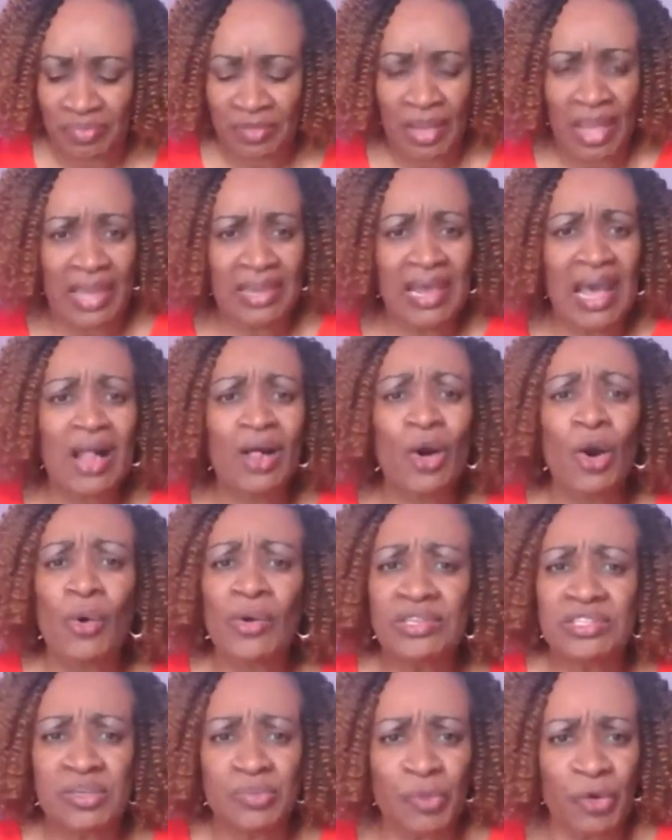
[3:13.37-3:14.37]
And I'll go
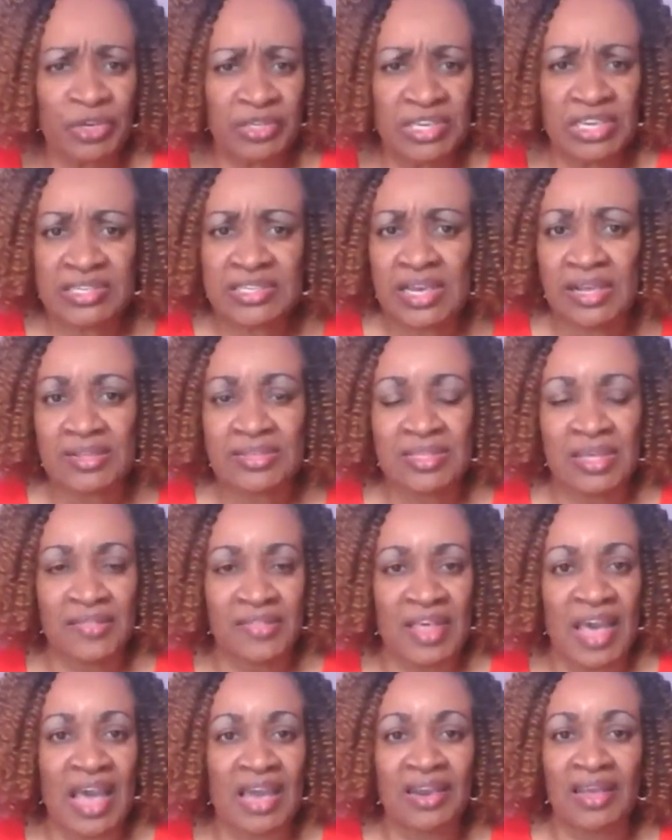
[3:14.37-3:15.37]
into more details in
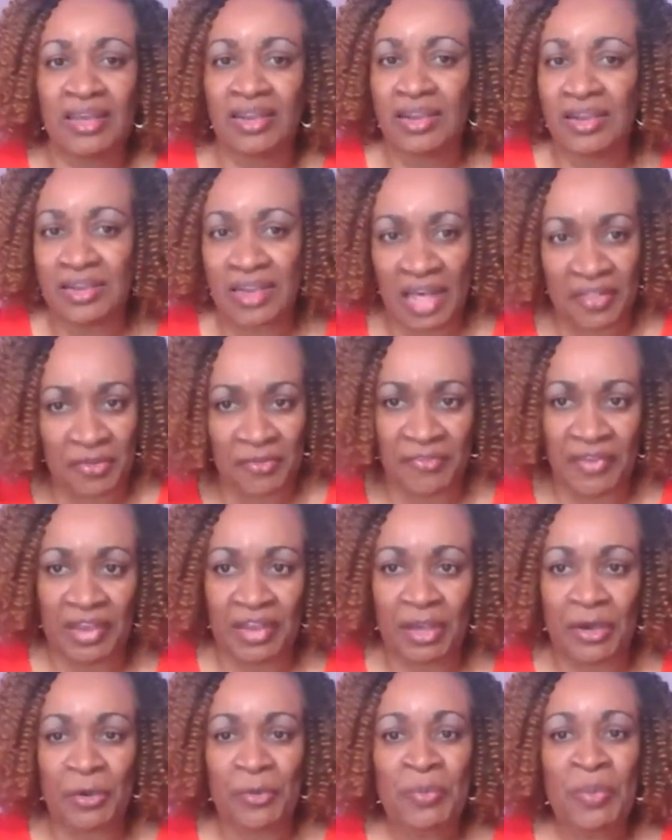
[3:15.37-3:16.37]
that in another
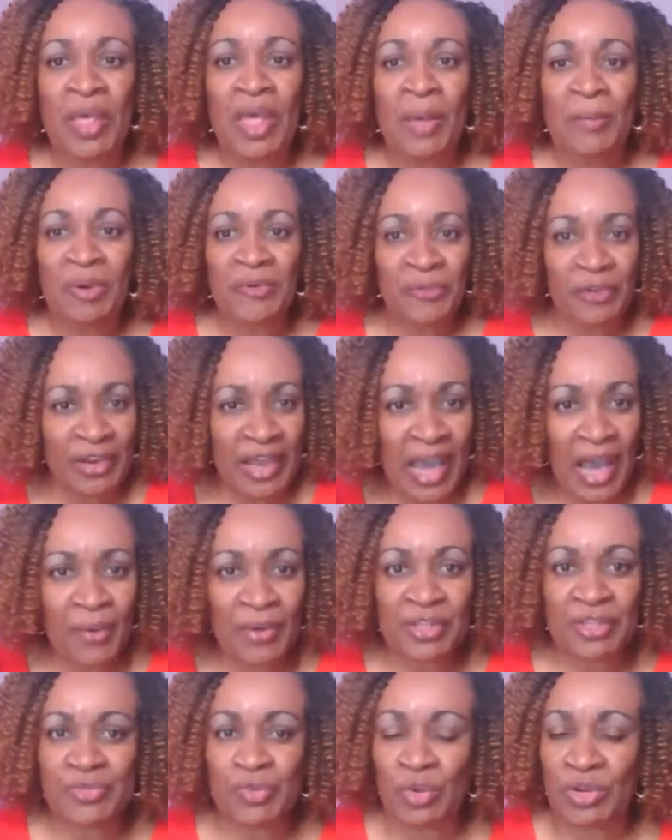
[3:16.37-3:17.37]
video. But for now,
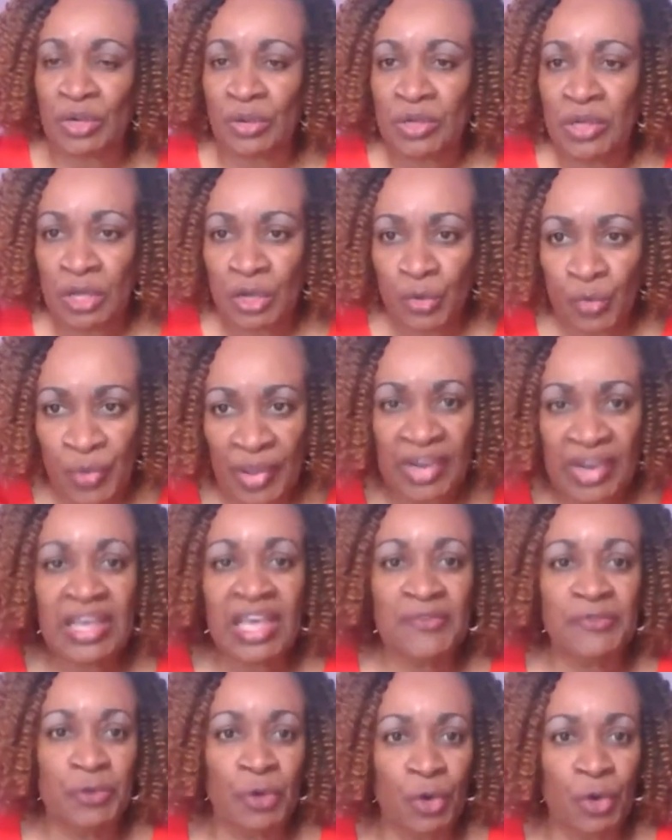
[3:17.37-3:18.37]
I just want to really
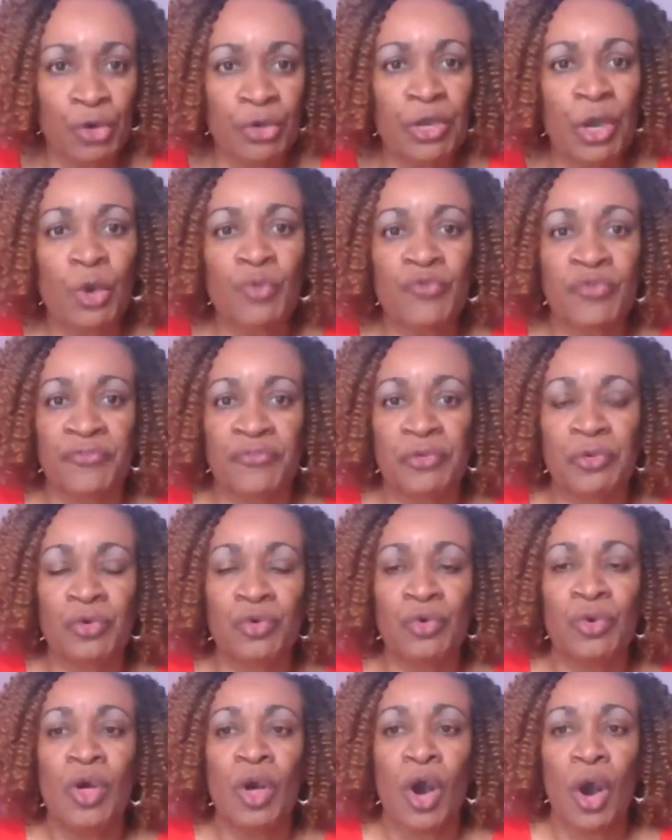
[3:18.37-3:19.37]
give you a good
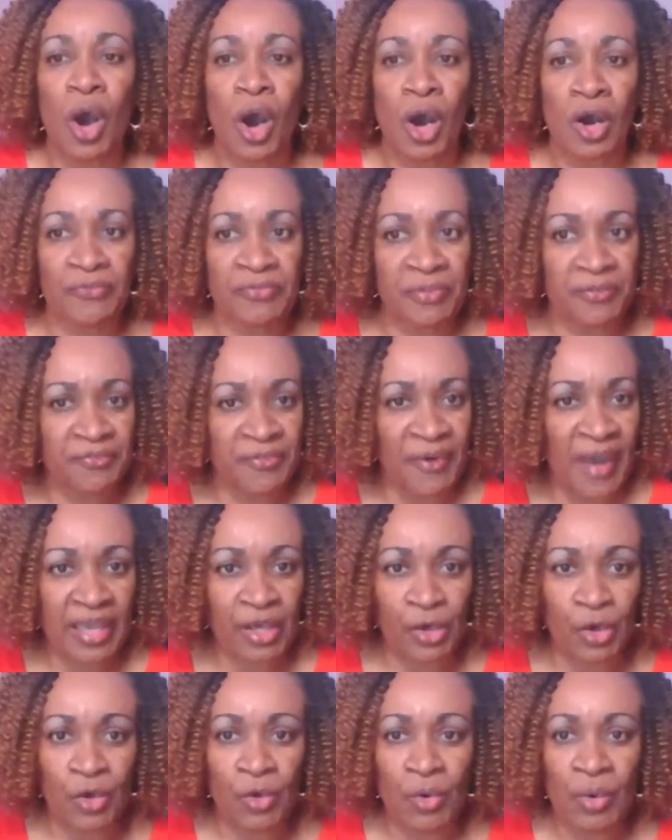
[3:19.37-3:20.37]
overview of the
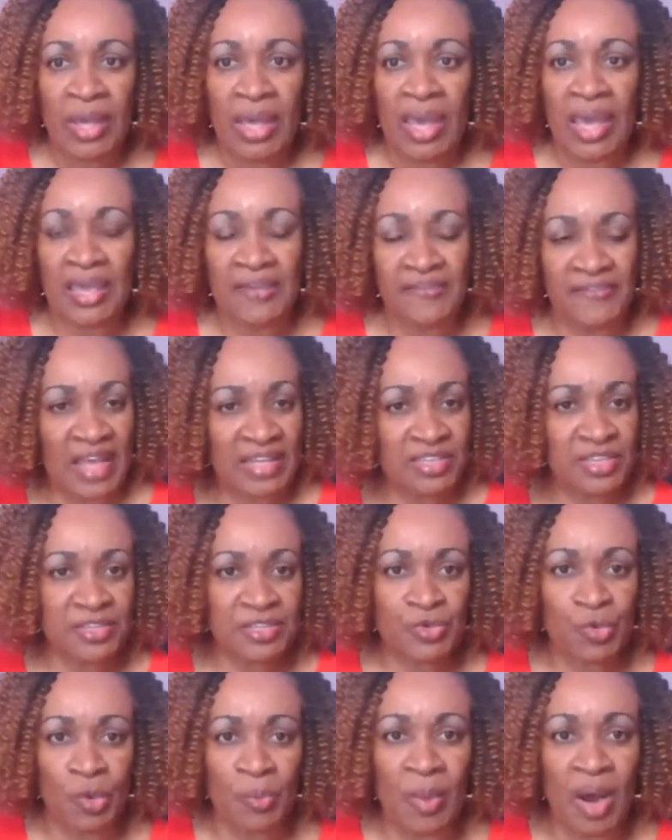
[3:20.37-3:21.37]
FICO and
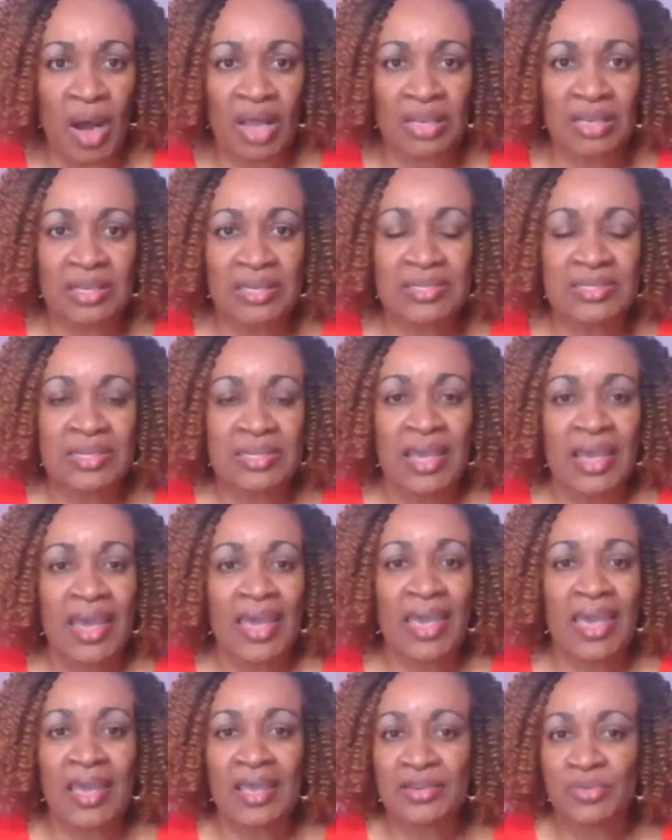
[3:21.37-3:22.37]
VantageScore models
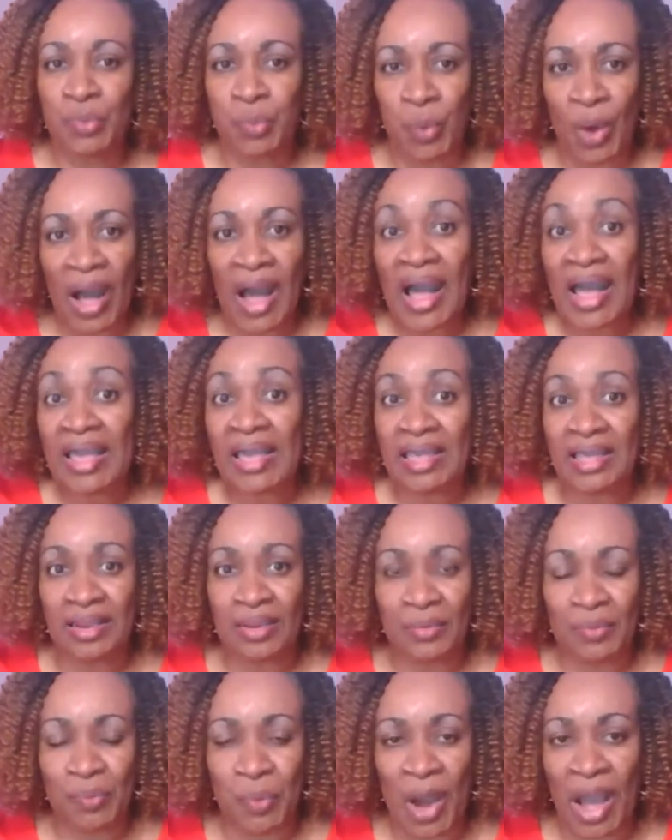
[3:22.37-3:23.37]
and why
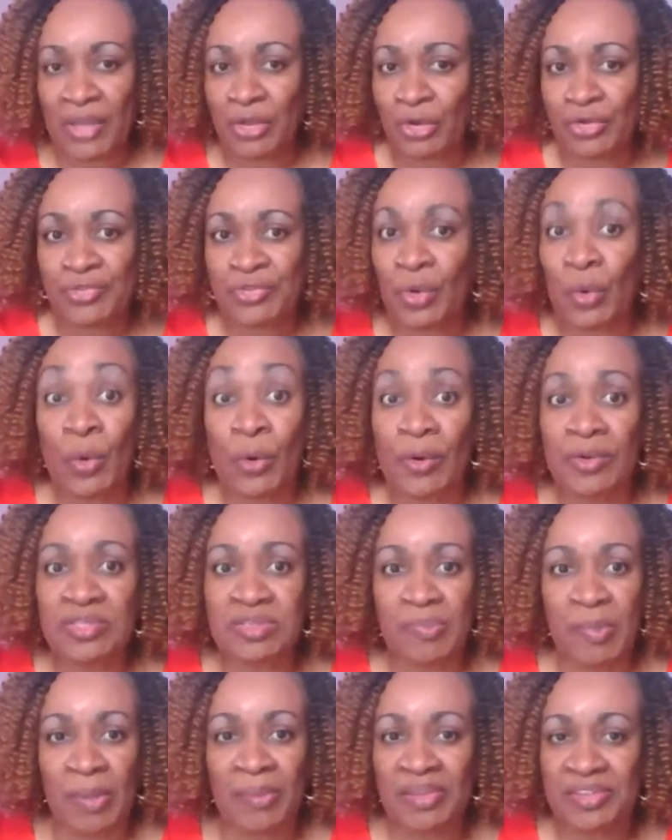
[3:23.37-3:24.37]
your
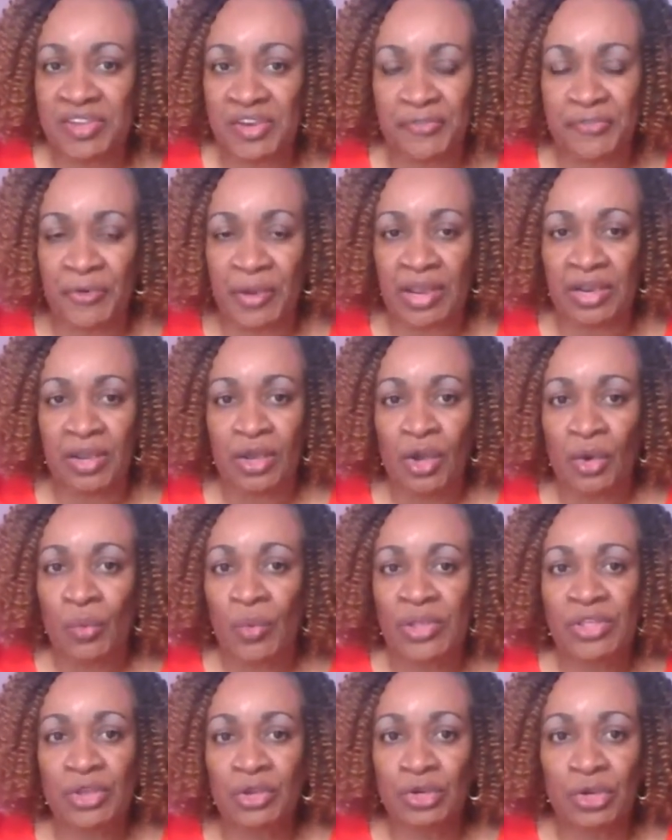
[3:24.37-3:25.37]
scores may be different
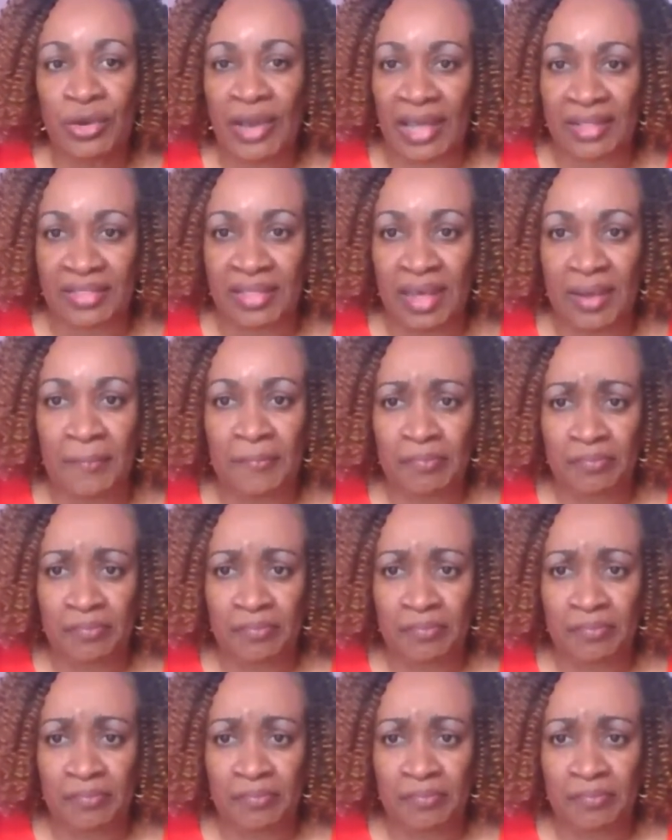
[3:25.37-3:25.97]
when you look at them.